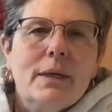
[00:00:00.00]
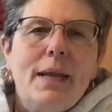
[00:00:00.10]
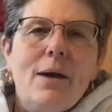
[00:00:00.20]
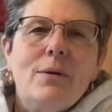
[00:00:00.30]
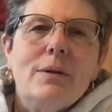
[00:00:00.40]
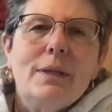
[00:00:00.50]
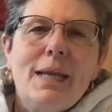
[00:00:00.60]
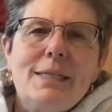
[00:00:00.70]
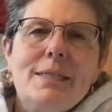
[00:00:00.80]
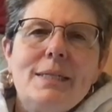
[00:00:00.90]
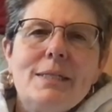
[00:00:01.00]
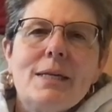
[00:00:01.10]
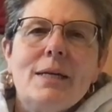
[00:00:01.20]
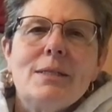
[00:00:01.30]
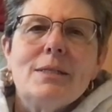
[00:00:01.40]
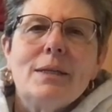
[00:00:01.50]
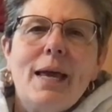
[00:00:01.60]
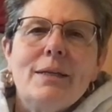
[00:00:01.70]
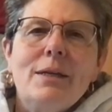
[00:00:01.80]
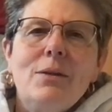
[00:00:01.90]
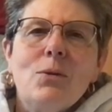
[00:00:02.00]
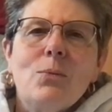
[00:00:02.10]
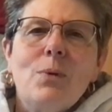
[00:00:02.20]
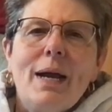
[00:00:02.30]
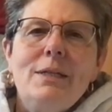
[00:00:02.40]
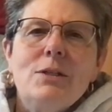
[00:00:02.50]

Now, let's discuss selecting the right